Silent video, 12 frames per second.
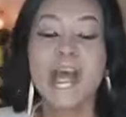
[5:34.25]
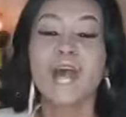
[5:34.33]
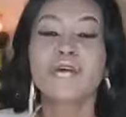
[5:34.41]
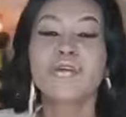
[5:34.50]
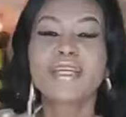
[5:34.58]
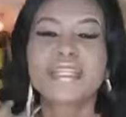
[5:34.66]

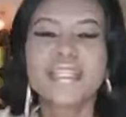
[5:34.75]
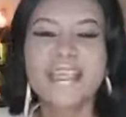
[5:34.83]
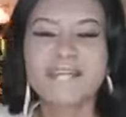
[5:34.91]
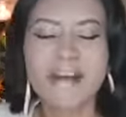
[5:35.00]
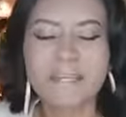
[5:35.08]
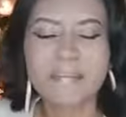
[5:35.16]

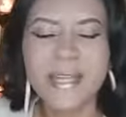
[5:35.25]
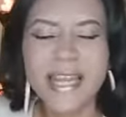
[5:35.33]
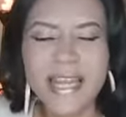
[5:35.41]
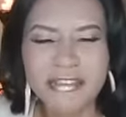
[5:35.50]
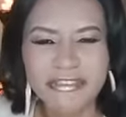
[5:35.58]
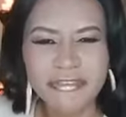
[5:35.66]
Receive
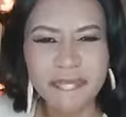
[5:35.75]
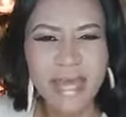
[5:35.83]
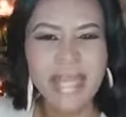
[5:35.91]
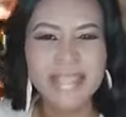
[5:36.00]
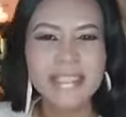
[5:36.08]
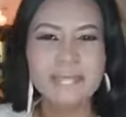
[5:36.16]

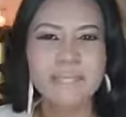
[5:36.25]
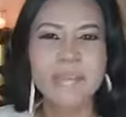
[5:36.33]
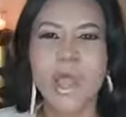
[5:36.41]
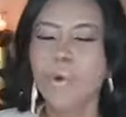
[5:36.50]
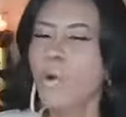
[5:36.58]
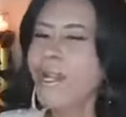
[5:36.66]

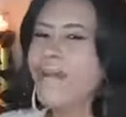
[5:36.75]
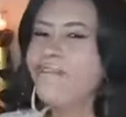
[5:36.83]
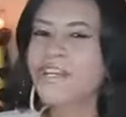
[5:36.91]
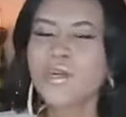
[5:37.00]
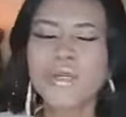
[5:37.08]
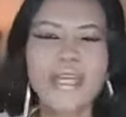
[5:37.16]
upliftment.
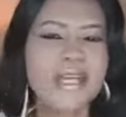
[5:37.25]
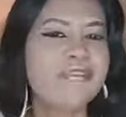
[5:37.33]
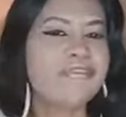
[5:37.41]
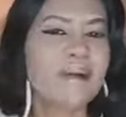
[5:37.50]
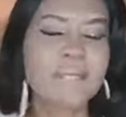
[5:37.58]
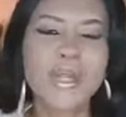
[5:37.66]
Whatever you need
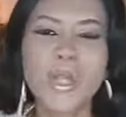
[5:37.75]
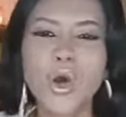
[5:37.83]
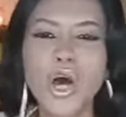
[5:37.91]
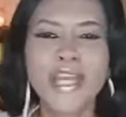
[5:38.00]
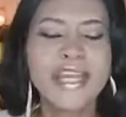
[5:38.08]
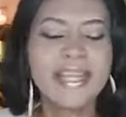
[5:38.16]
from the
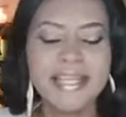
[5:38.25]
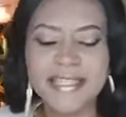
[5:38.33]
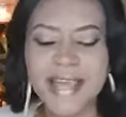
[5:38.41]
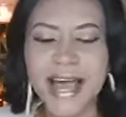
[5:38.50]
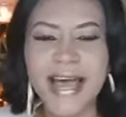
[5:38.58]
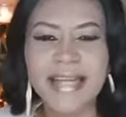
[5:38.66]
Lord, it
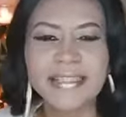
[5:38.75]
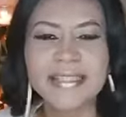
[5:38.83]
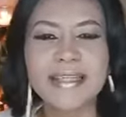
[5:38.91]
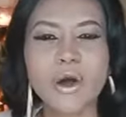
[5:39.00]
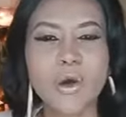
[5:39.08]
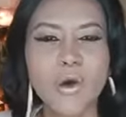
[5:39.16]
is at
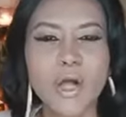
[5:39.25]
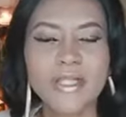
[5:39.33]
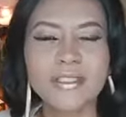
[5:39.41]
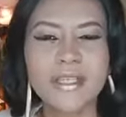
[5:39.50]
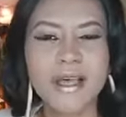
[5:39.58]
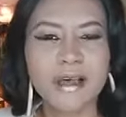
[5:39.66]
the
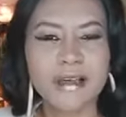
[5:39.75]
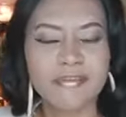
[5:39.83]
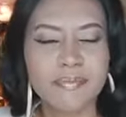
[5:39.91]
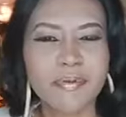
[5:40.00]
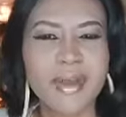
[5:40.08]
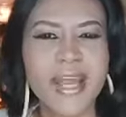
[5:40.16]
altar of
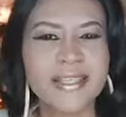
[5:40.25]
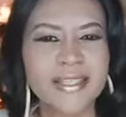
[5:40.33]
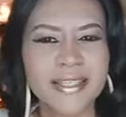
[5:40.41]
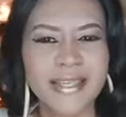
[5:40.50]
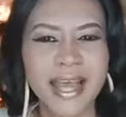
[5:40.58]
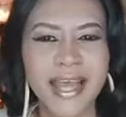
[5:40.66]
prayer
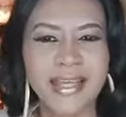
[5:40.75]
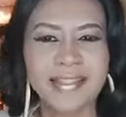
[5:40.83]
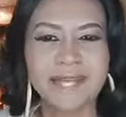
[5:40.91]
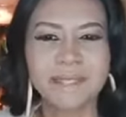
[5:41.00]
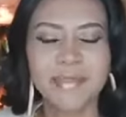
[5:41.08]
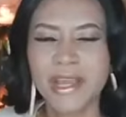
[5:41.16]
tonight.
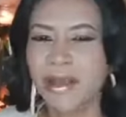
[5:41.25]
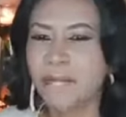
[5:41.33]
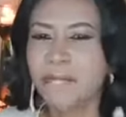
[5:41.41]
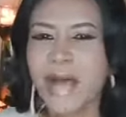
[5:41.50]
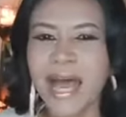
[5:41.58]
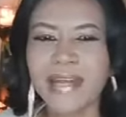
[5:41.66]

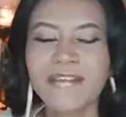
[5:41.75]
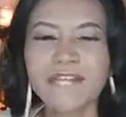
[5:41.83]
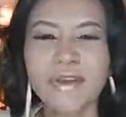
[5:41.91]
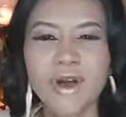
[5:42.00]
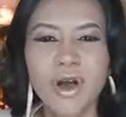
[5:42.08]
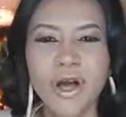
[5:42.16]
Man
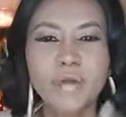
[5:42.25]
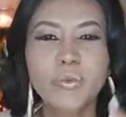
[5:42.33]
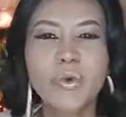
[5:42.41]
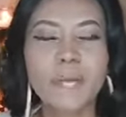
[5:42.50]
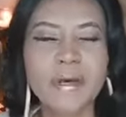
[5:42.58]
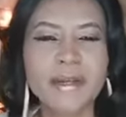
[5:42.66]
of God,
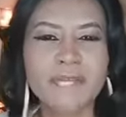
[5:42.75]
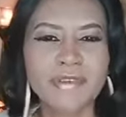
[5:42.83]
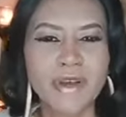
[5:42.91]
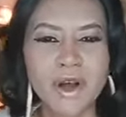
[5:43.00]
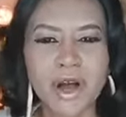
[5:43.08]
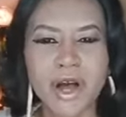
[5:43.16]
woman
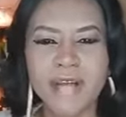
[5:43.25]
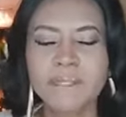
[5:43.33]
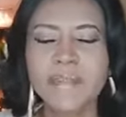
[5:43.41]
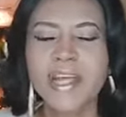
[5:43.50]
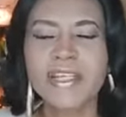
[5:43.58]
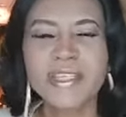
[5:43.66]
of
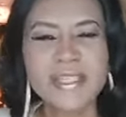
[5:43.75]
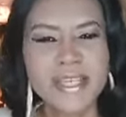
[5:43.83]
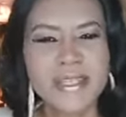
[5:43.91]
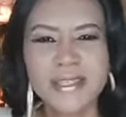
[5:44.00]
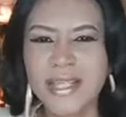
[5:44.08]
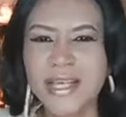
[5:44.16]
God,
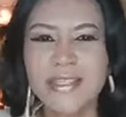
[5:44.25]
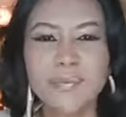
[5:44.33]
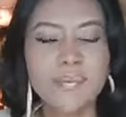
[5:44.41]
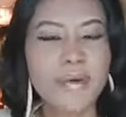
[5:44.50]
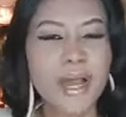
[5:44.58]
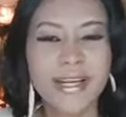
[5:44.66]
sisters,
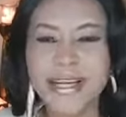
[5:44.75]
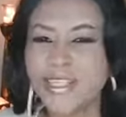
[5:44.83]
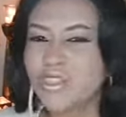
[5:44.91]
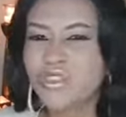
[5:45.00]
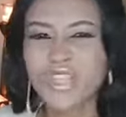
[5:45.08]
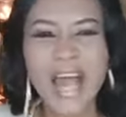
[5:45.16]

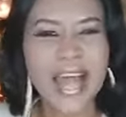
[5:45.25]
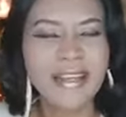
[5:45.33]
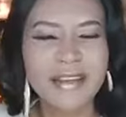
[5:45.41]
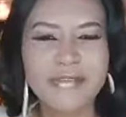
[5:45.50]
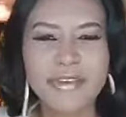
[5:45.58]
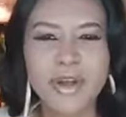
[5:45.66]
brothers,
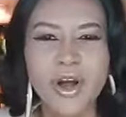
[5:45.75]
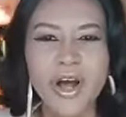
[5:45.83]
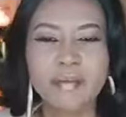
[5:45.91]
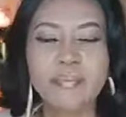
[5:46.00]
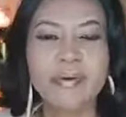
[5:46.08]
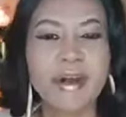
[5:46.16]
child of
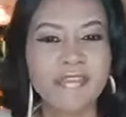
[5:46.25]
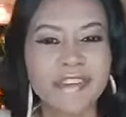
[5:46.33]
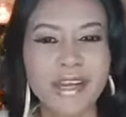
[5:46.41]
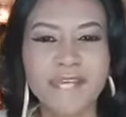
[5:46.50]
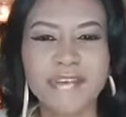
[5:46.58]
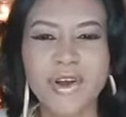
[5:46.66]
God,
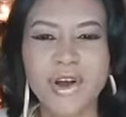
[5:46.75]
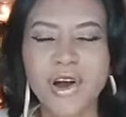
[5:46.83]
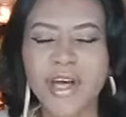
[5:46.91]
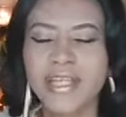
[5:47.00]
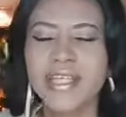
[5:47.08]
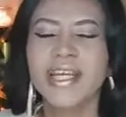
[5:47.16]
prophet of
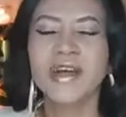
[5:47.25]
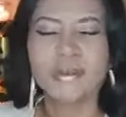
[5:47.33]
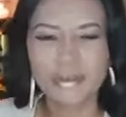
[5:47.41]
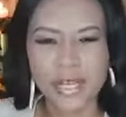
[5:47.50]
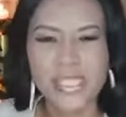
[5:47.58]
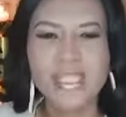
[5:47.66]
God,
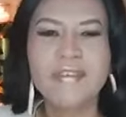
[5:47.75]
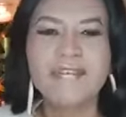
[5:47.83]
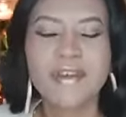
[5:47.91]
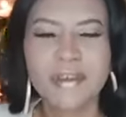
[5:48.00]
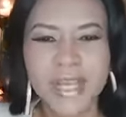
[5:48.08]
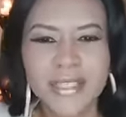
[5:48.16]

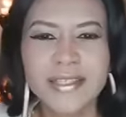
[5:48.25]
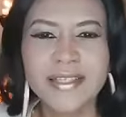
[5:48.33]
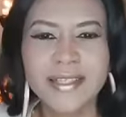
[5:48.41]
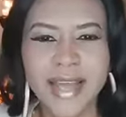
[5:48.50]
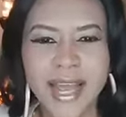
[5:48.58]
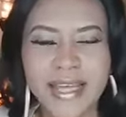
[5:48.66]
receive grace
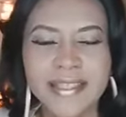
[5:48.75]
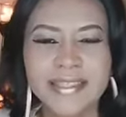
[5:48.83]
tonight.